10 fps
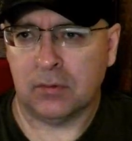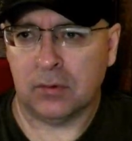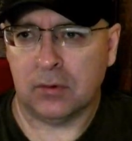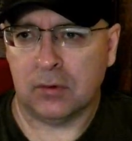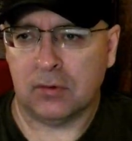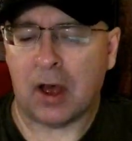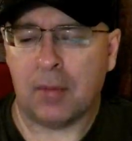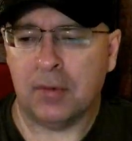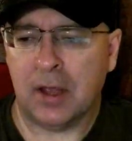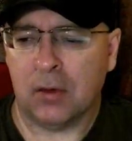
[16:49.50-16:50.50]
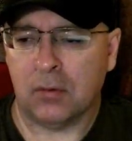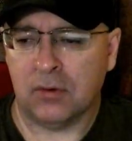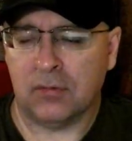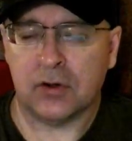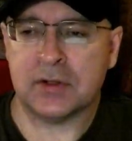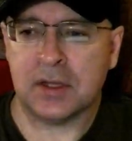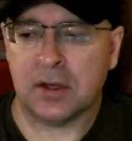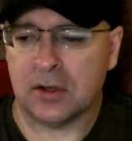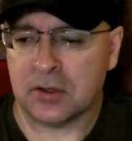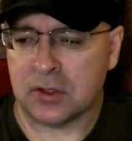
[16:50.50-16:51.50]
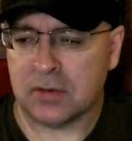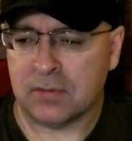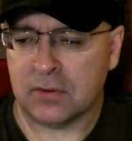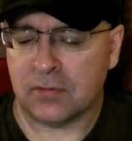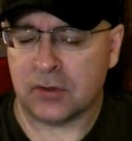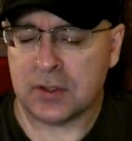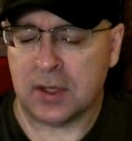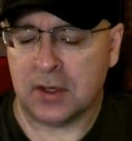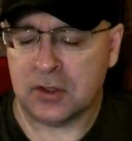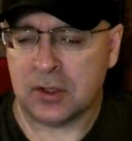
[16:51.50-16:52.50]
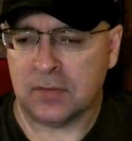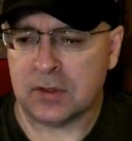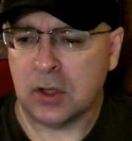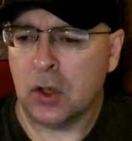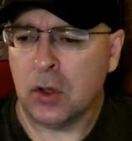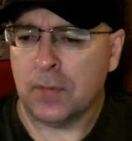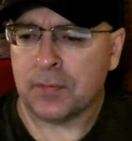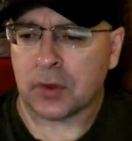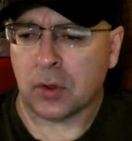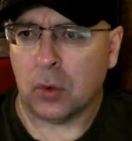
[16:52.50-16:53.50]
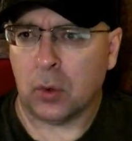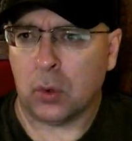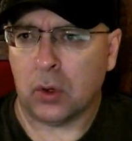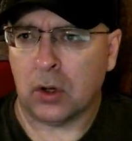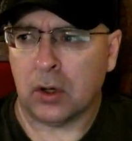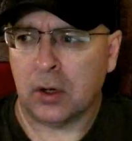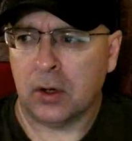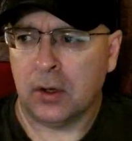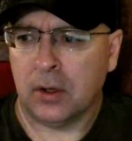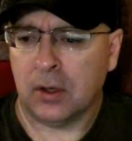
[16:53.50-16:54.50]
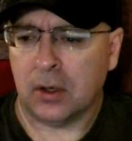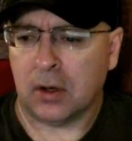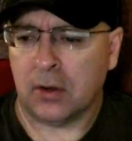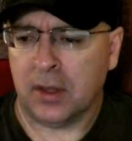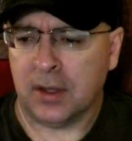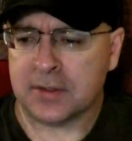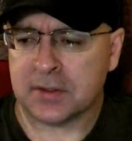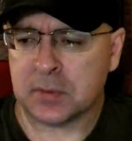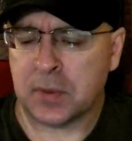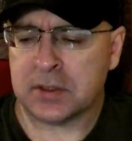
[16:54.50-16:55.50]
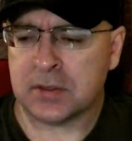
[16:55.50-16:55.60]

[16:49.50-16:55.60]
top-down diversity initiatives, or are they less expensive?